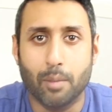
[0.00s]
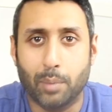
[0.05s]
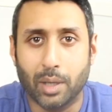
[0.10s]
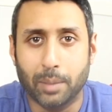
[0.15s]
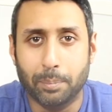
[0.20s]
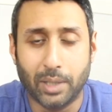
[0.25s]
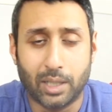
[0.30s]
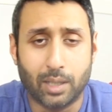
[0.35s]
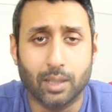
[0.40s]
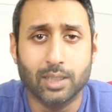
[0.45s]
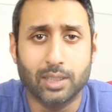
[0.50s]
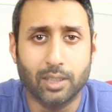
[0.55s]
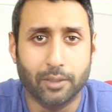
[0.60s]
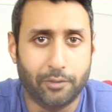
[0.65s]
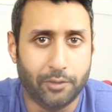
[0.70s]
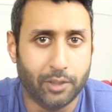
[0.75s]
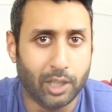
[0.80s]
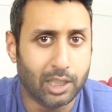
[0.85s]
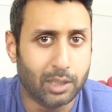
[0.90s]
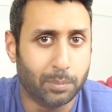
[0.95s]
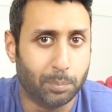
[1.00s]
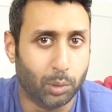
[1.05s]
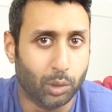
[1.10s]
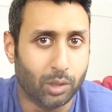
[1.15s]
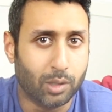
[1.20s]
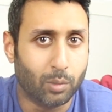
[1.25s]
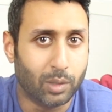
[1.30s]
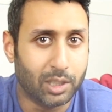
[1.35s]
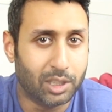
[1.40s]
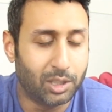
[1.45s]
But because the first
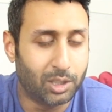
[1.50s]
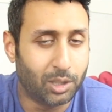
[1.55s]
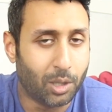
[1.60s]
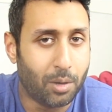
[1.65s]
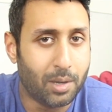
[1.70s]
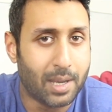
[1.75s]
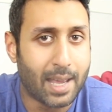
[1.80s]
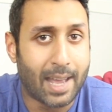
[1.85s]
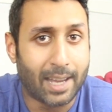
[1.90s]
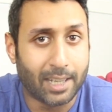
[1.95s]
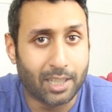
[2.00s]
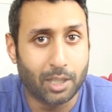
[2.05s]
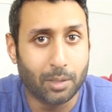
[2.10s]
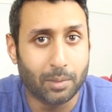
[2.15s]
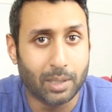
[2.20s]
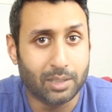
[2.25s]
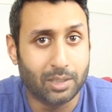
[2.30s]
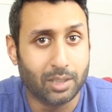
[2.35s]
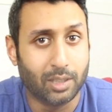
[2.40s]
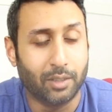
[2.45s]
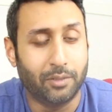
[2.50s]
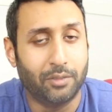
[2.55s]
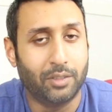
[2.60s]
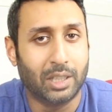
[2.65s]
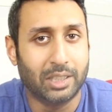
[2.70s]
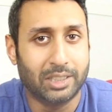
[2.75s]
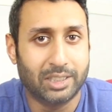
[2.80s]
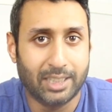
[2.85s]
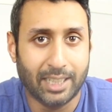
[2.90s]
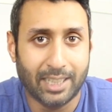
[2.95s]
book was so accurate to the
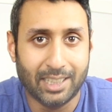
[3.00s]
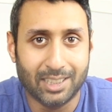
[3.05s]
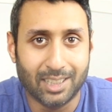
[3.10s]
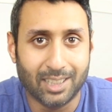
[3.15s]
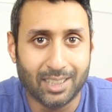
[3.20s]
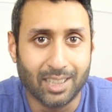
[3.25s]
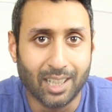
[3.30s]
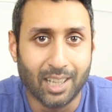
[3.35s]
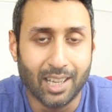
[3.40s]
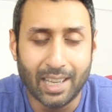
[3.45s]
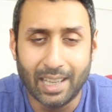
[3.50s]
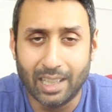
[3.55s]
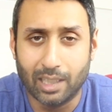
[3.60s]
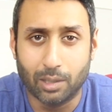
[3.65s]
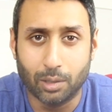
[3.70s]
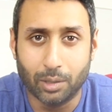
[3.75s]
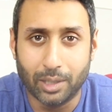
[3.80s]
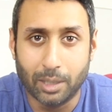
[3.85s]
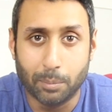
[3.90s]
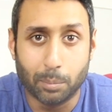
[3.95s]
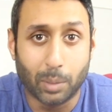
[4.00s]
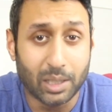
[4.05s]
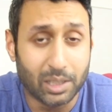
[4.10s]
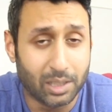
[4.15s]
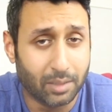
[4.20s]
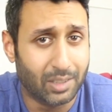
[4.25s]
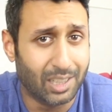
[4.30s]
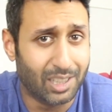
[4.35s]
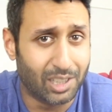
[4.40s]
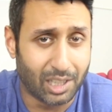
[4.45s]
first season, including
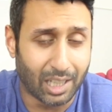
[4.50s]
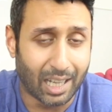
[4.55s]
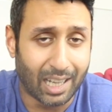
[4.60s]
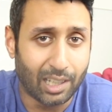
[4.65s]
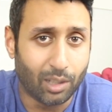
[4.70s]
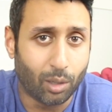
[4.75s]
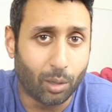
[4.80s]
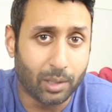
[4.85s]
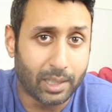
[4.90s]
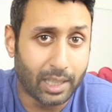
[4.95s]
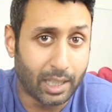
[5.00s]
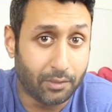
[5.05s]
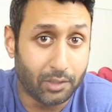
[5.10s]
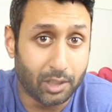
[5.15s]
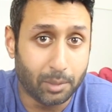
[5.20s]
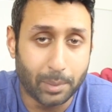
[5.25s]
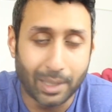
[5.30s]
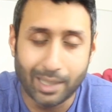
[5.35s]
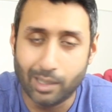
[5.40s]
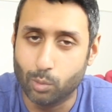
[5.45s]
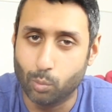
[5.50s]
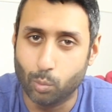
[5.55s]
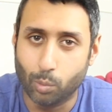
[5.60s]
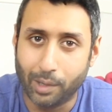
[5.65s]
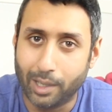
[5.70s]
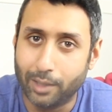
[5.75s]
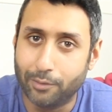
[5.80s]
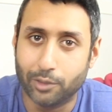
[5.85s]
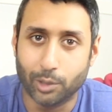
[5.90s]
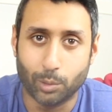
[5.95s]
much of the dialogue even being
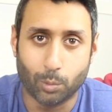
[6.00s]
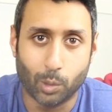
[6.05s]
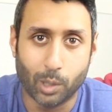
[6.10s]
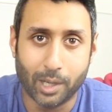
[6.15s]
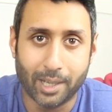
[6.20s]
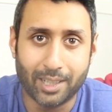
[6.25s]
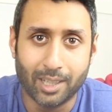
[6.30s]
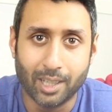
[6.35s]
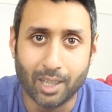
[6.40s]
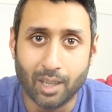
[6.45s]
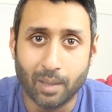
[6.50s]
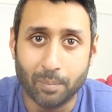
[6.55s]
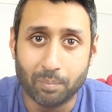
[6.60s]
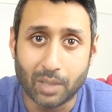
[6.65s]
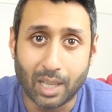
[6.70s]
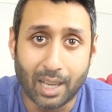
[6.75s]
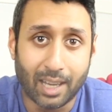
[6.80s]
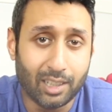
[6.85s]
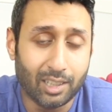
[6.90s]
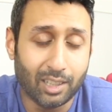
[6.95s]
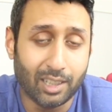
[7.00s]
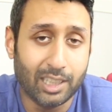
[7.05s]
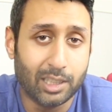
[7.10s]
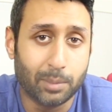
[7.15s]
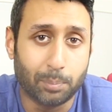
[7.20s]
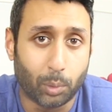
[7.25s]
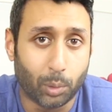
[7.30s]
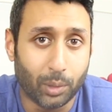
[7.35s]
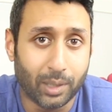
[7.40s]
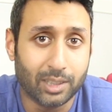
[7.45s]
word for word, I actually
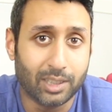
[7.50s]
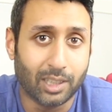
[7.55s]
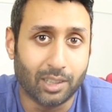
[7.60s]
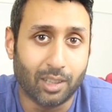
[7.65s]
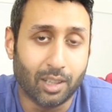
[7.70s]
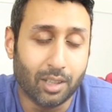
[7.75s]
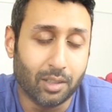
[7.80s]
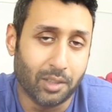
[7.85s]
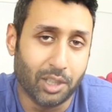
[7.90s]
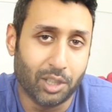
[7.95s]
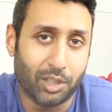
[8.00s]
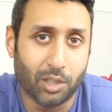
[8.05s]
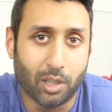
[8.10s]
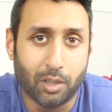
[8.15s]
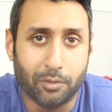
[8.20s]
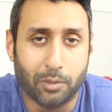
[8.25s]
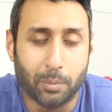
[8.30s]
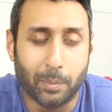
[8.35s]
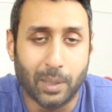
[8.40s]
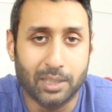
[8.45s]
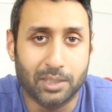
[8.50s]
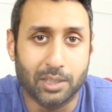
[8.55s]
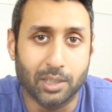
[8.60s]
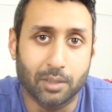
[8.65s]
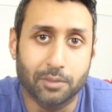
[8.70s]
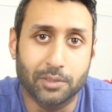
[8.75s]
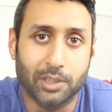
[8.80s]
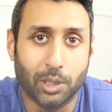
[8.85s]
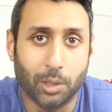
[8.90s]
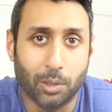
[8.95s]
spoiled a lot of the show for
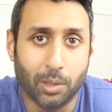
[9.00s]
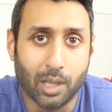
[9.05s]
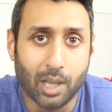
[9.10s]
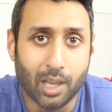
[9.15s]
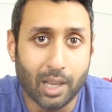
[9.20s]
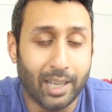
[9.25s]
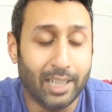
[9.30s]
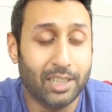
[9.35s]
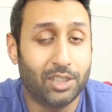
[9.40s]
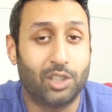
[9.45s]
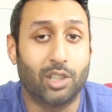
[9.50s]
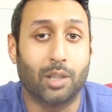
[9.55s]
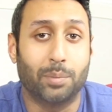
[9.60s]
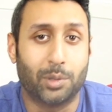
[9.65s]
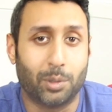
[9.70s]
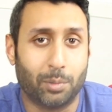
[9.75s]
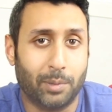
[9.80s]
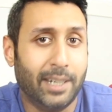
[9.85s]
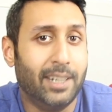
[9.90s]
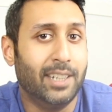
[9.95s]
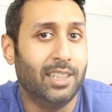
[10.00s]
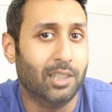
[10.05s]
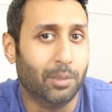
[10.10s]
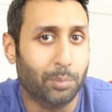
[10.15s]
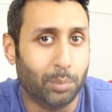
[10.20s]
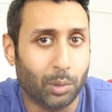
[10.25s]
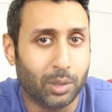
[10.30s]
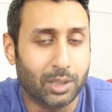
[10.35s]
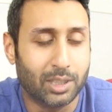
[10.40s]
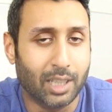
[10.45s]
myself, so I stopped reading the
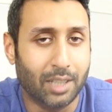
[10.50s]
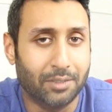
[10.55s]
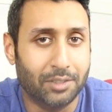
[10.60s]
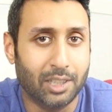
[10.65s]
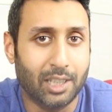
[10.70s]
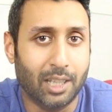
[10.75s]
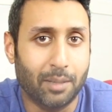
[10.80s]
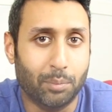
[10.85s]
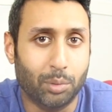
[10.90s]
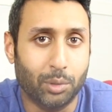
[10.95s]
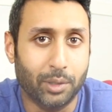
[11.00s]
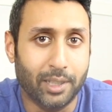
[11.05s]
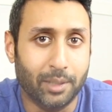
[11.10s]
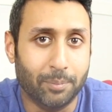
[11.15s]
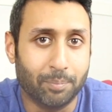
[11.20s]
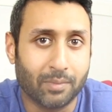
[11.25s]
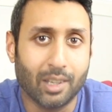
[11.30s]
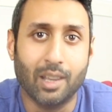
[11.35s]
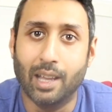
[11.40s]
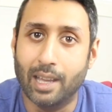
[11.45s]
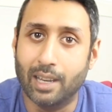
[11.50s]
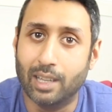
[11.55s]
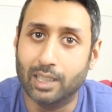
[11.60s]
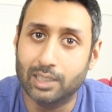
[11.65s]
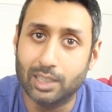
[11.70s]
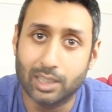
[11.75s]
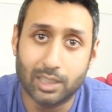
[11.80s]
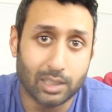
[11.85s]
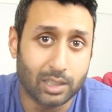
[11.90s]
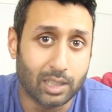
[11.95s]
books after that point, and I
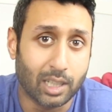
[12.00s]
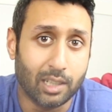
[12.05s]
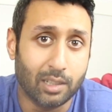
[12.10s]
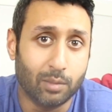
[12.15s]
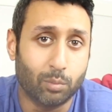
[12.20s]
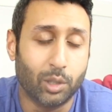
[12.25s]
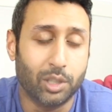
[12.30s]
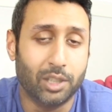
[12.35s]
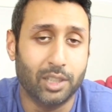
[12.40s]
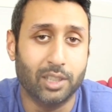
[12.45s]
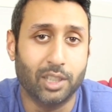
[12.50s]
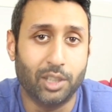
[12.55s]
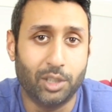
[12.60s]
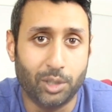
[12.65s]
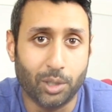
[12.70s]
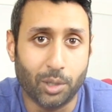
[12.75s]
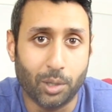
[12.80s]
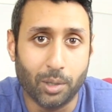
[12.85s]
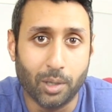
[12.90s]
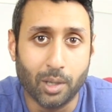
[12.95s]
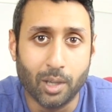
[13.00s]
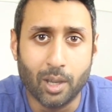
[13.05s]
just started watching the show.